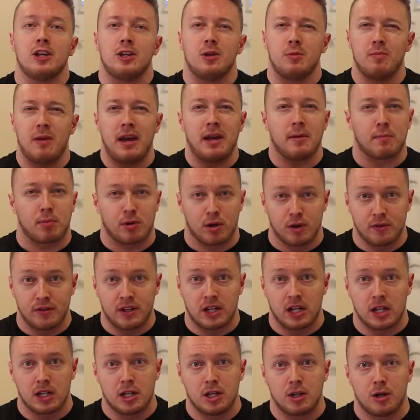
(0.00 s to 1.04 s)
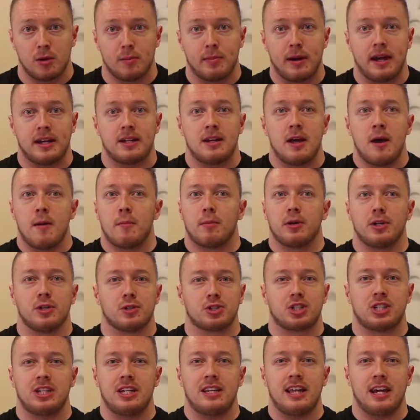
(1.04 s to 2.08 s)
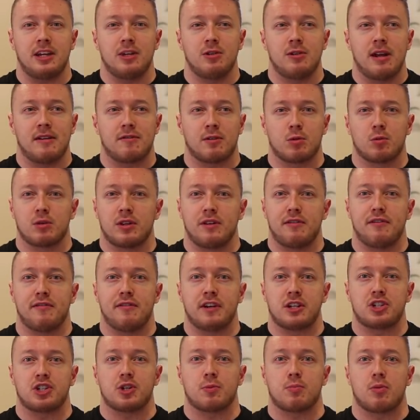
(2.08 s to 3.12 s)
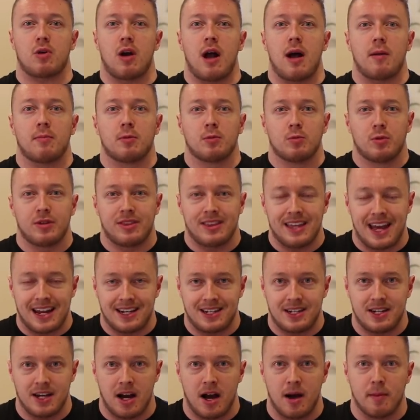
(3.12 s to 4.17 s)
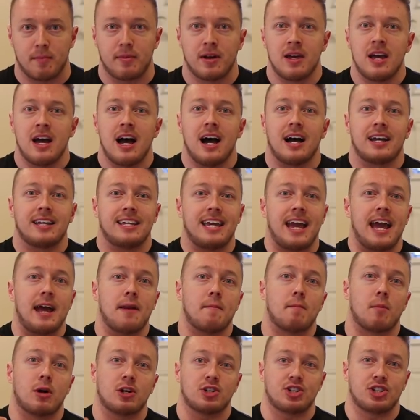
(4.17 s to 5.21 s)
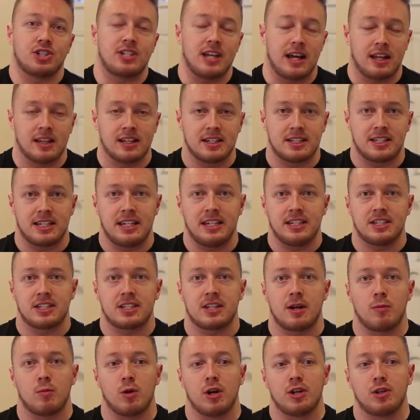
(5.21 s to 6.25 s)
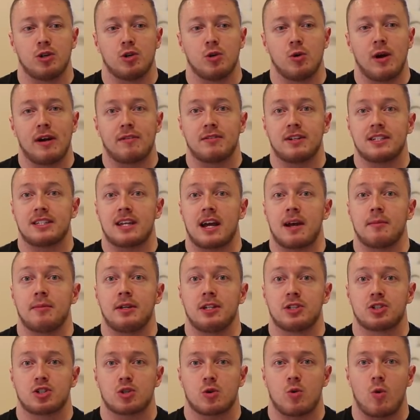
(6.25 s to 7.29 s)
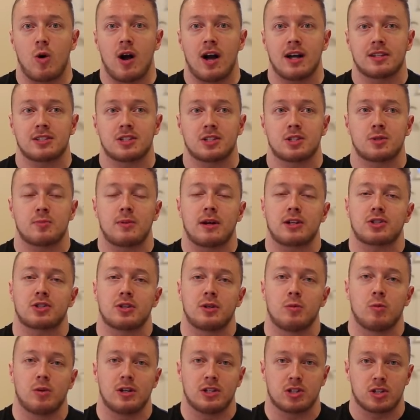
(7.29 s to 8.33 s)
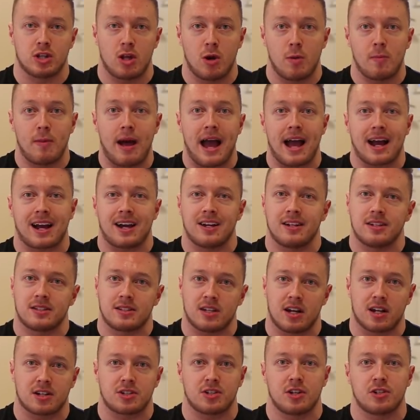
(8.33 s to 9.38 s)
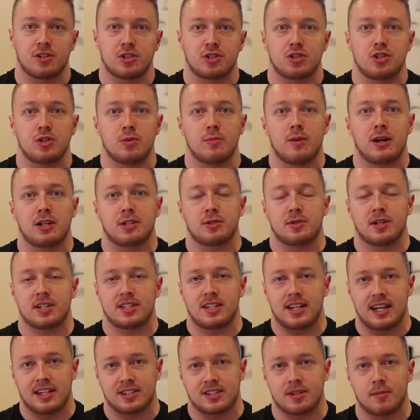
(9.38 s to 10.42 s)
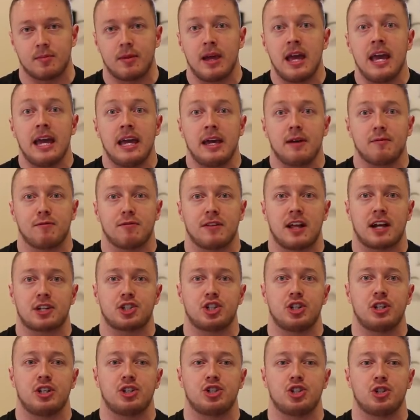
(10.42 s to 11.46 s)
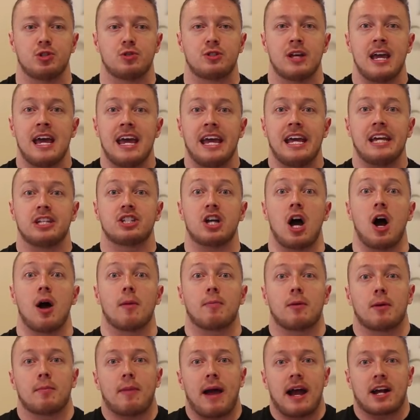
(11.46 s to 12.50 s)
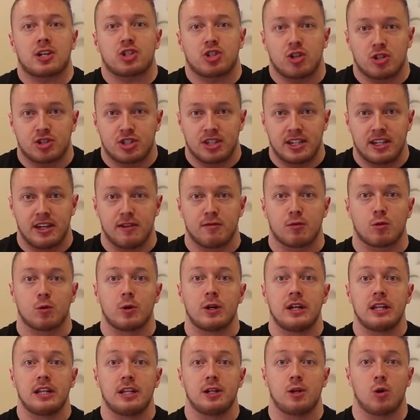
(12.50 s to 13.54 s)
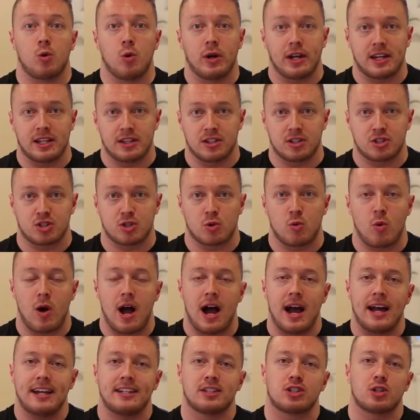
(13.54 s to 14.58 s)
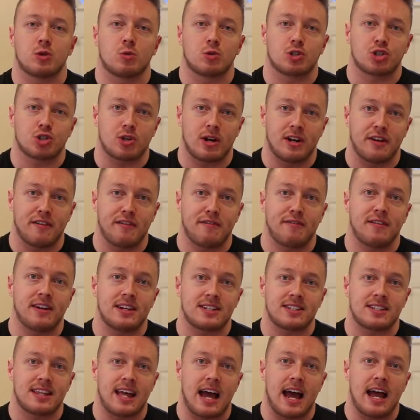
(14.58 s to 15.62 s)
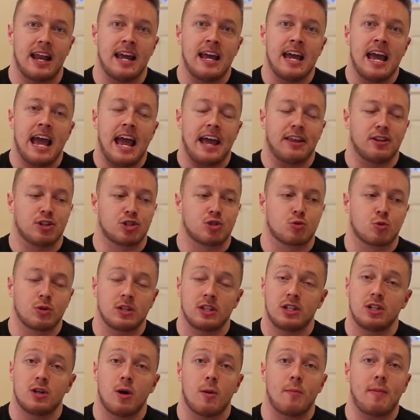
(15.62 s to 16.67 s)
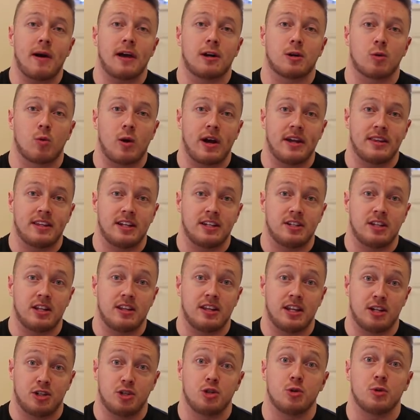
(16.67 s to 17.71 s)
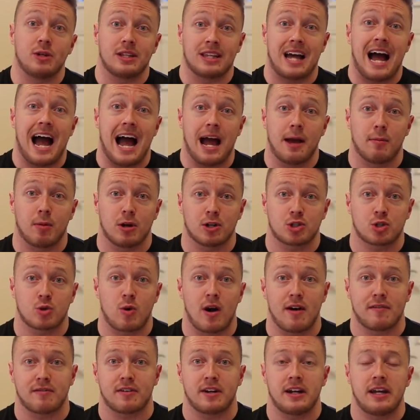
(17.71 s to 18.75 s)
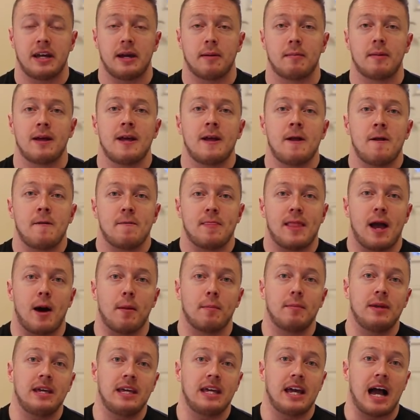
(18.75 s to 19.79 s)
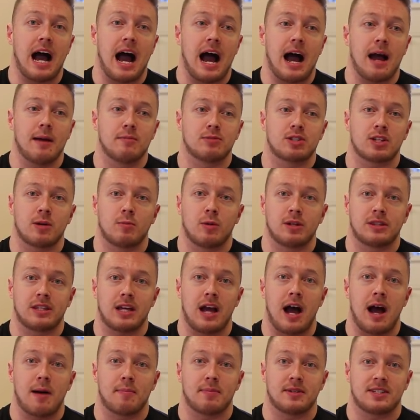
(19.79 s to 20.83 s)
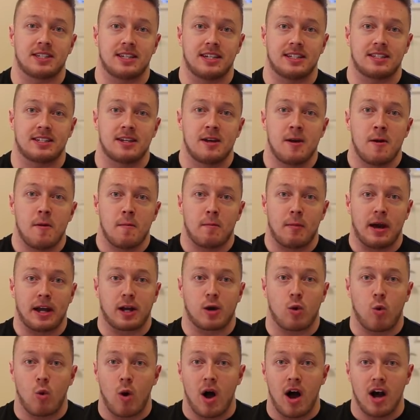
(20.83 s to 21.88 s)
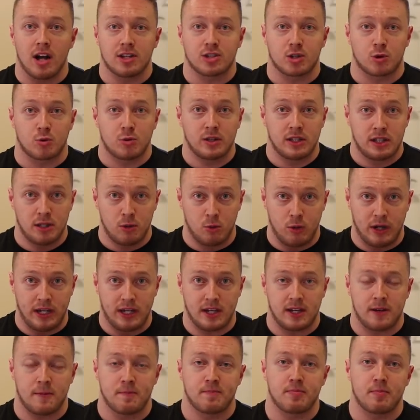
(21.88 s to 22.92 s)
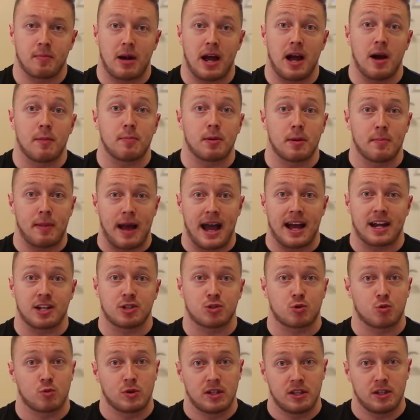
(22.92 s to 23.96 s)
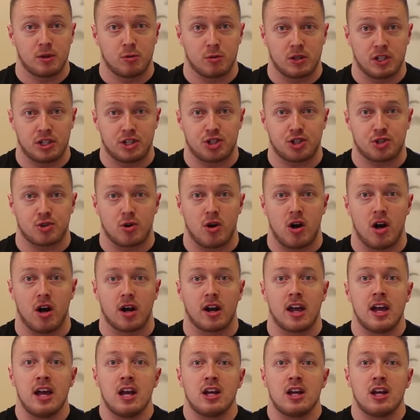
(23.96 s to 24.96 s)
You may improve it a little bit, but you'll see that you never really fix your problem with that dump. Again, Marcellus, he's someone who every time he squats, especially when his low back kind of tucks under too much because he has some hip flexion issues, his upper back starts to give really quick in the squat. And so we're trying to fix that. And there's really no better way than doing the high bar squat for him. Now me, I'm somewhat the opposite. My quads are really weak. My upper back is really, really strong.